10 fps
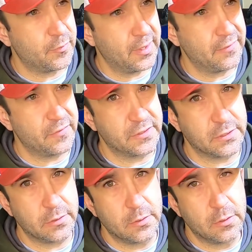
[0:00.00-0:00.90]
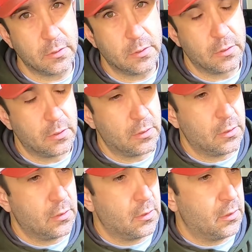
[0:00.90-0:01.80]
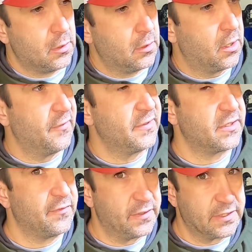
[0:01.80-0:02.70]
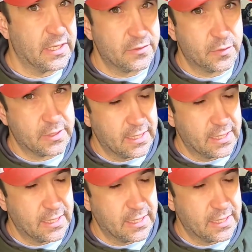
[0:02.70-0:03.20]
of bank fishing, obviously eventually I got to a